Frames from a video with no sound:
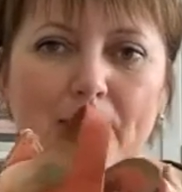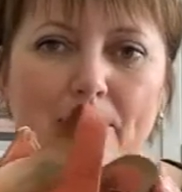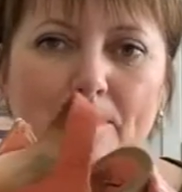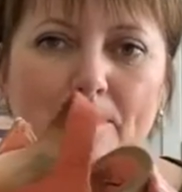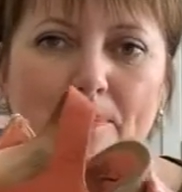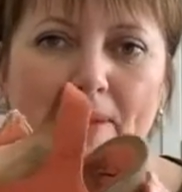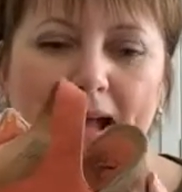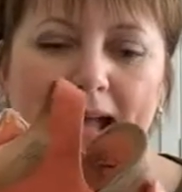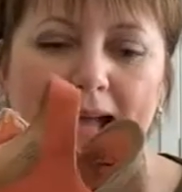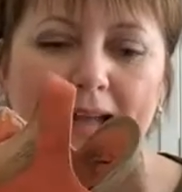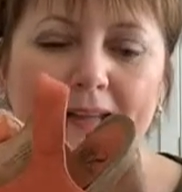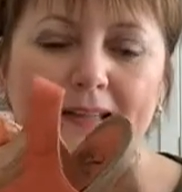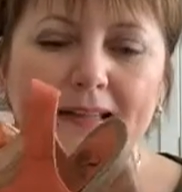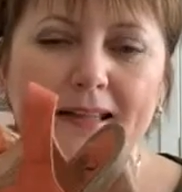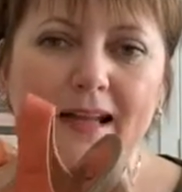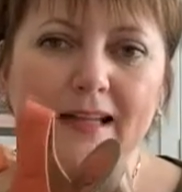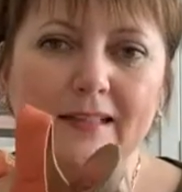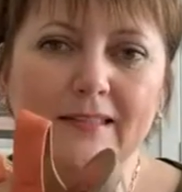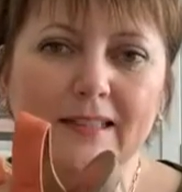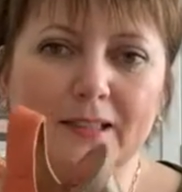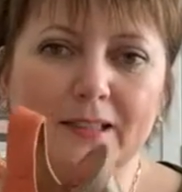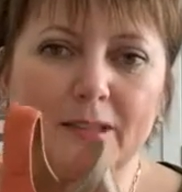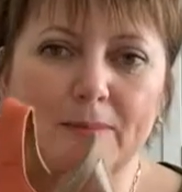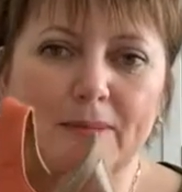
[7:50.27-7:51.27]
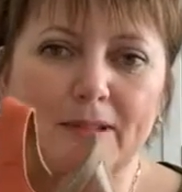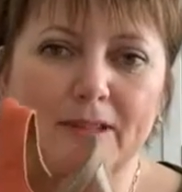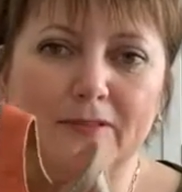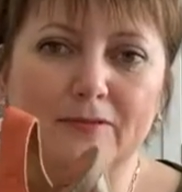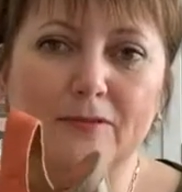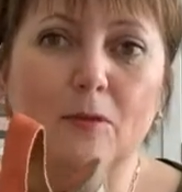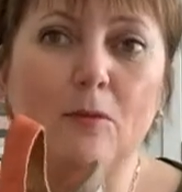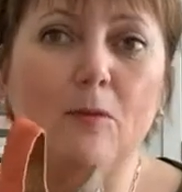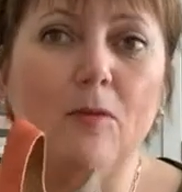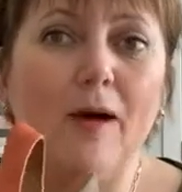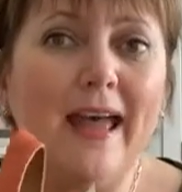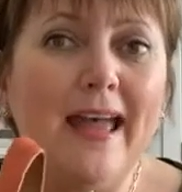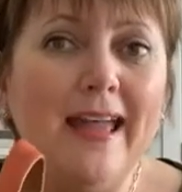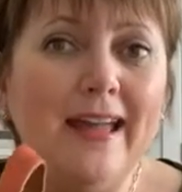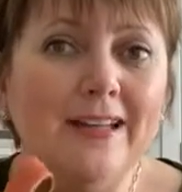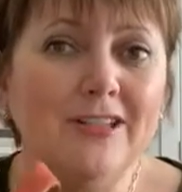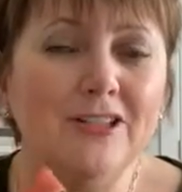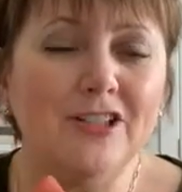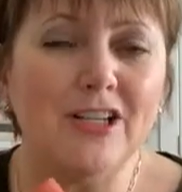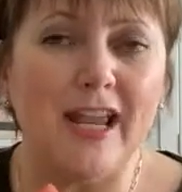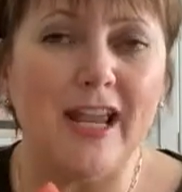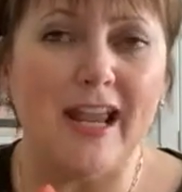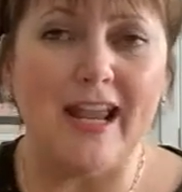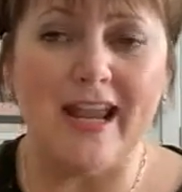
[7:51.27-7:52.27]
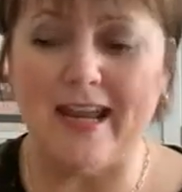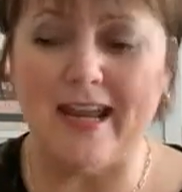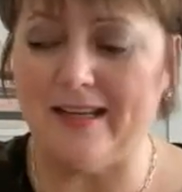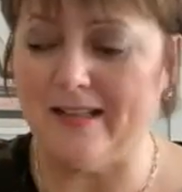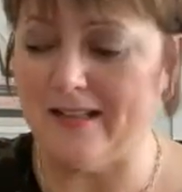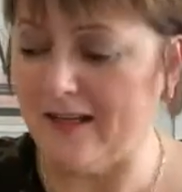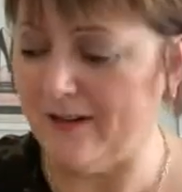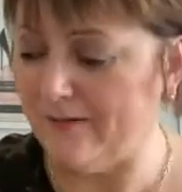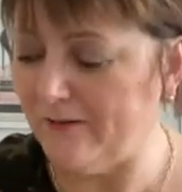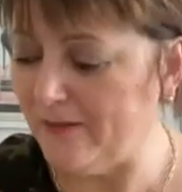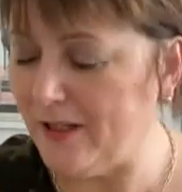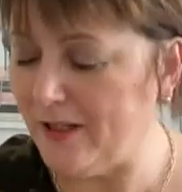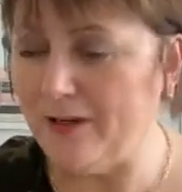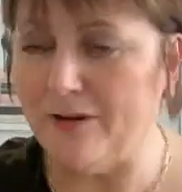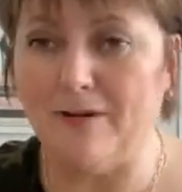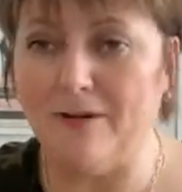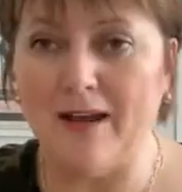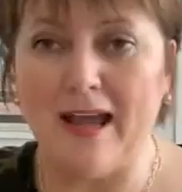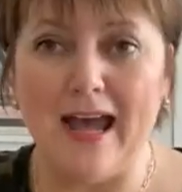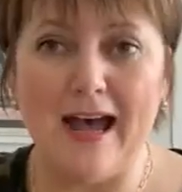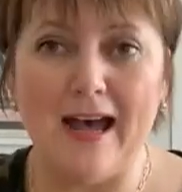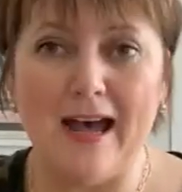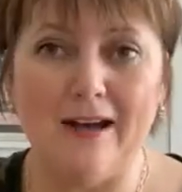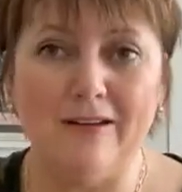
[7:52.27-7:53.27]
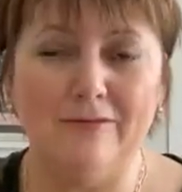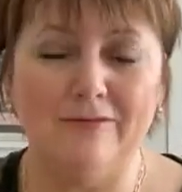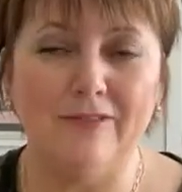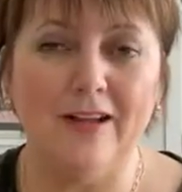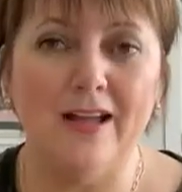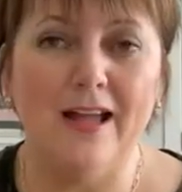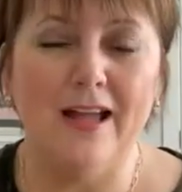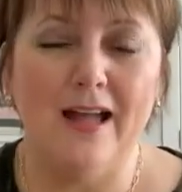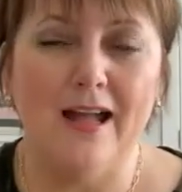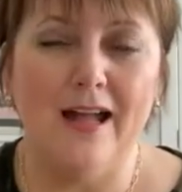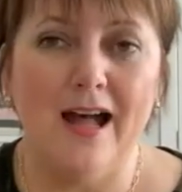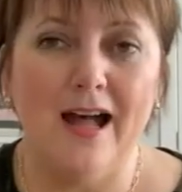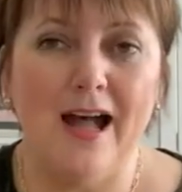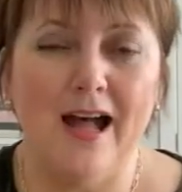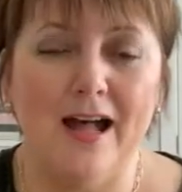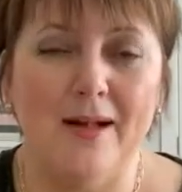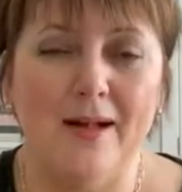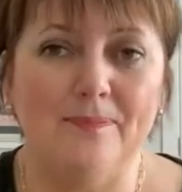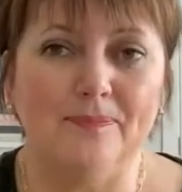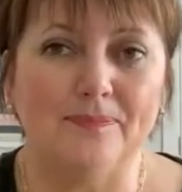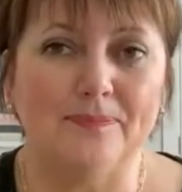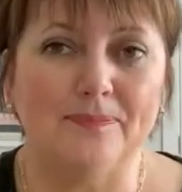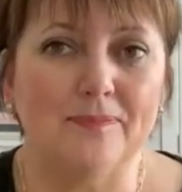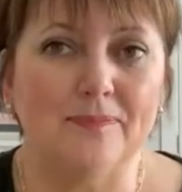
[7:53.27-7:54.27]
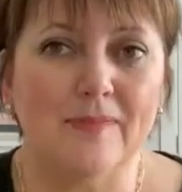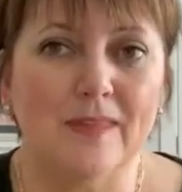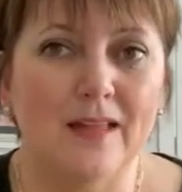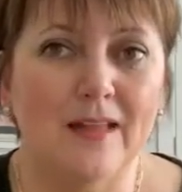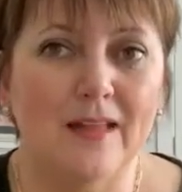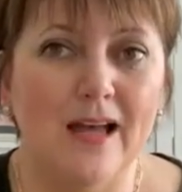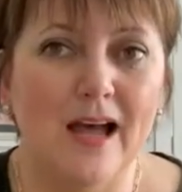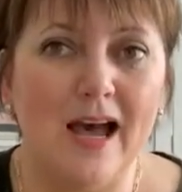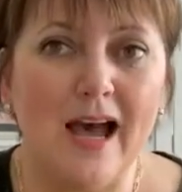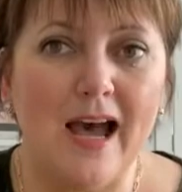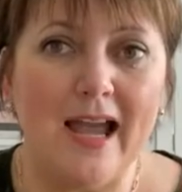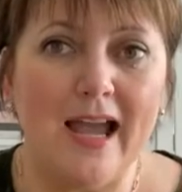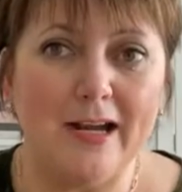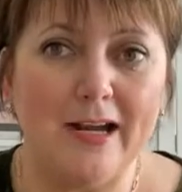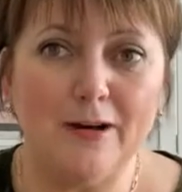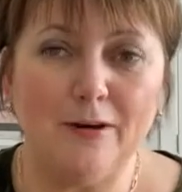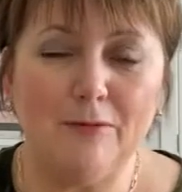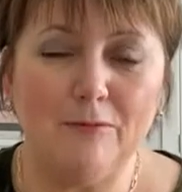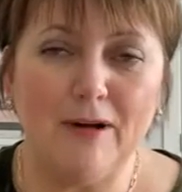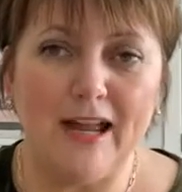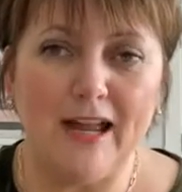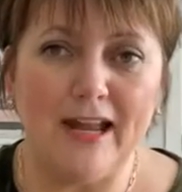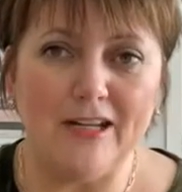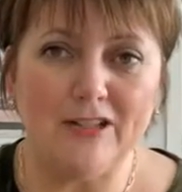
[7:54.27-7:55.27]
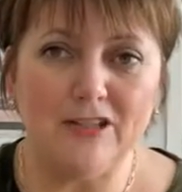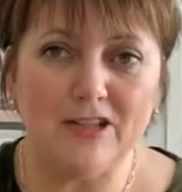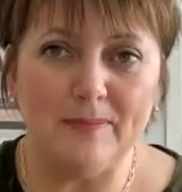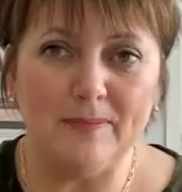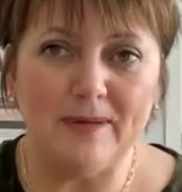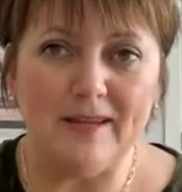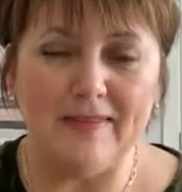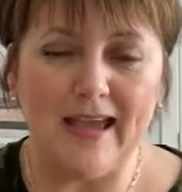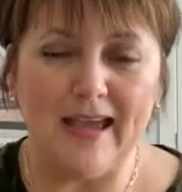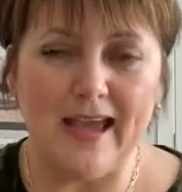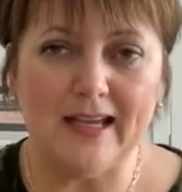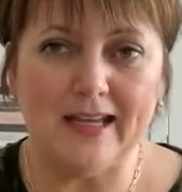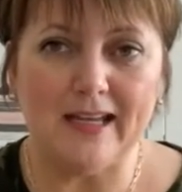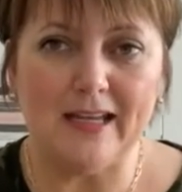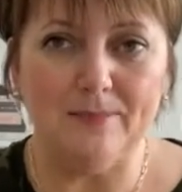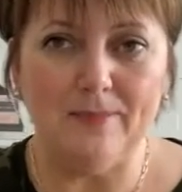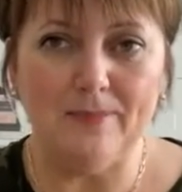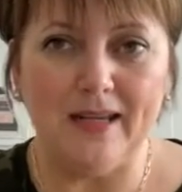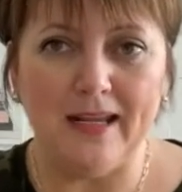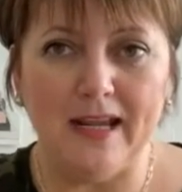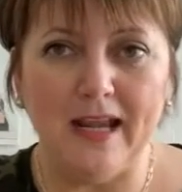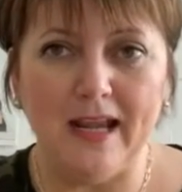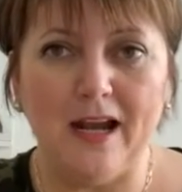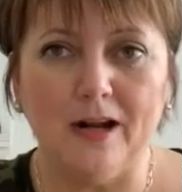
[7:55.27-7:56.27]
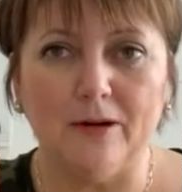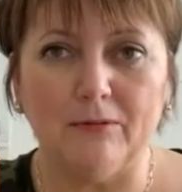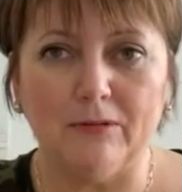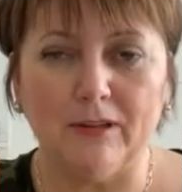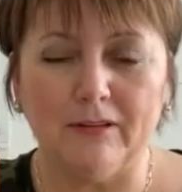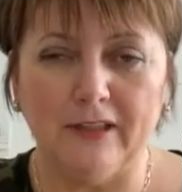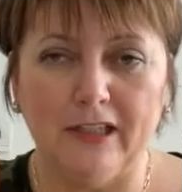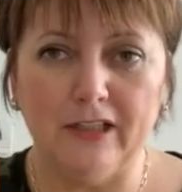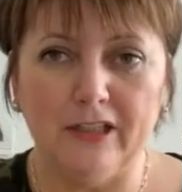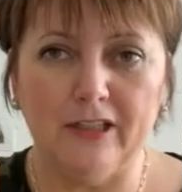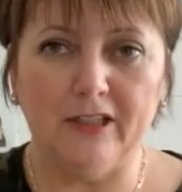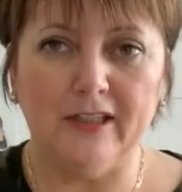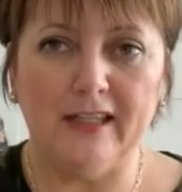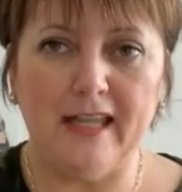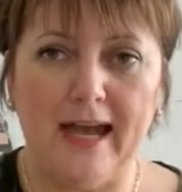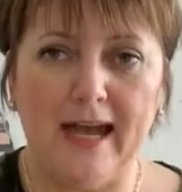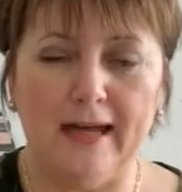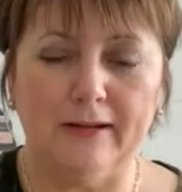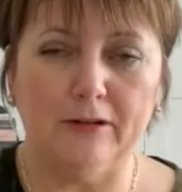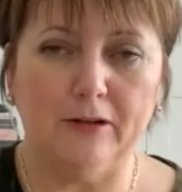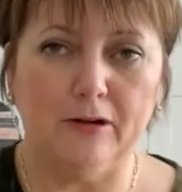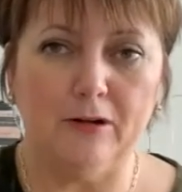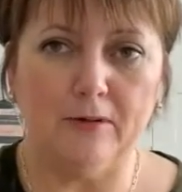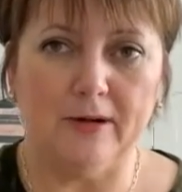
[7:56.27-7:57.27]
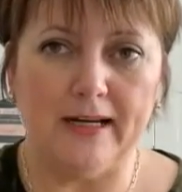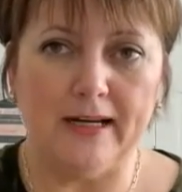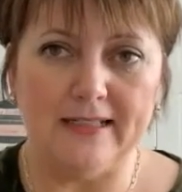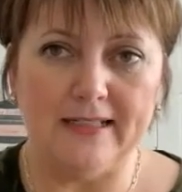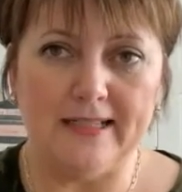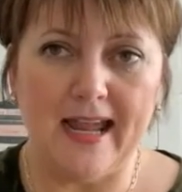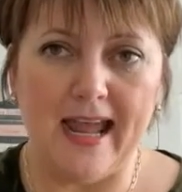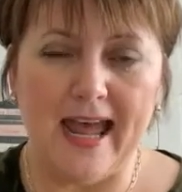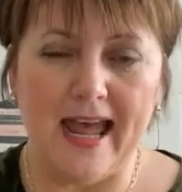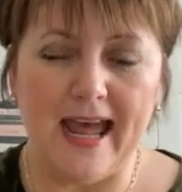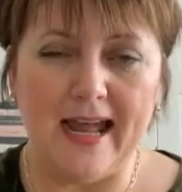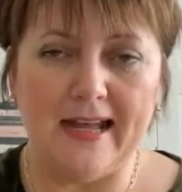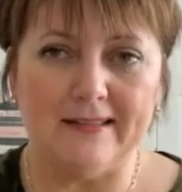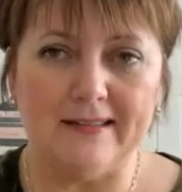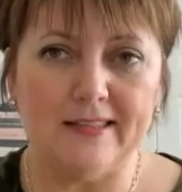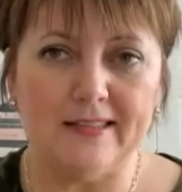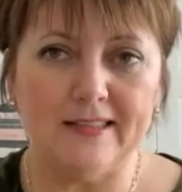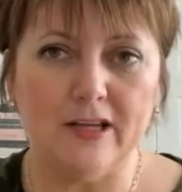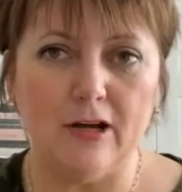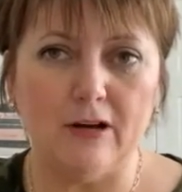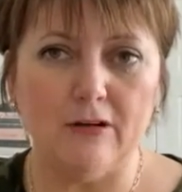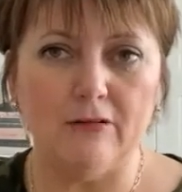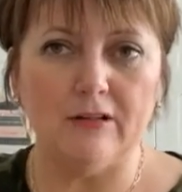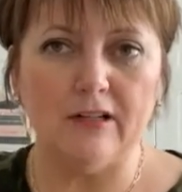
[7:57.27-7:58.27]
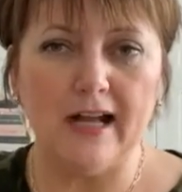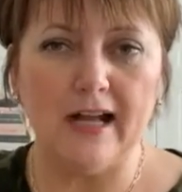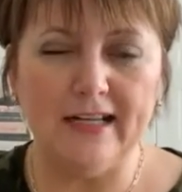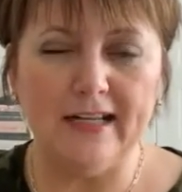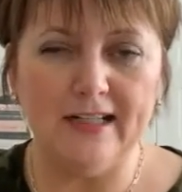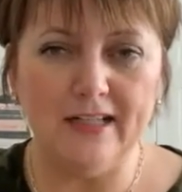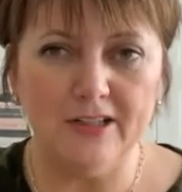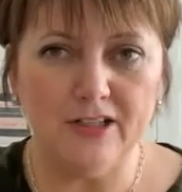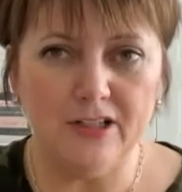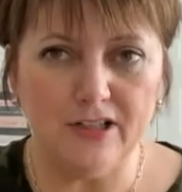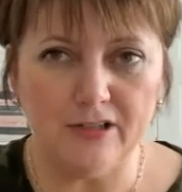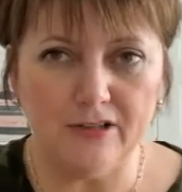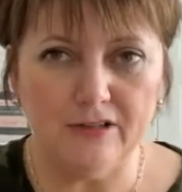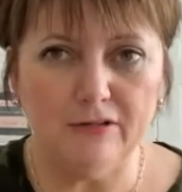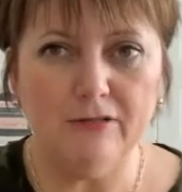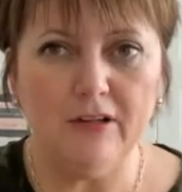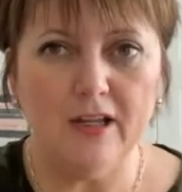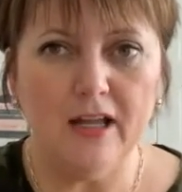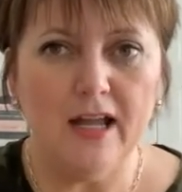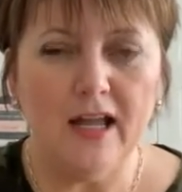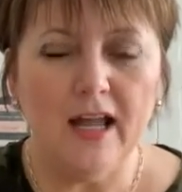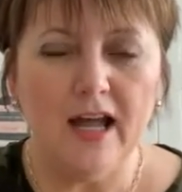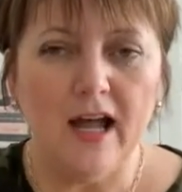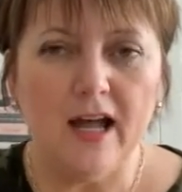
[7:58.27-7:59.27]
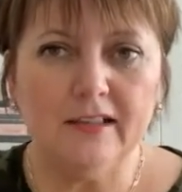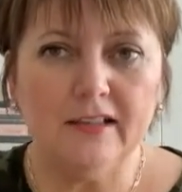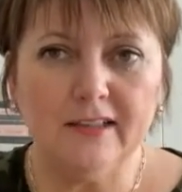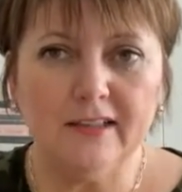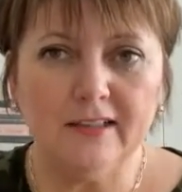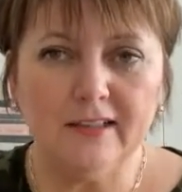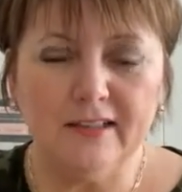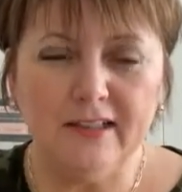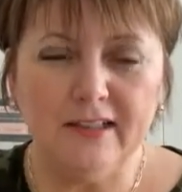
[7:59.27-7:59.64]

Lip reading: but a little bit of a wedge. And if you have a higher wedge, that can be a really good category to add. So kind of do a little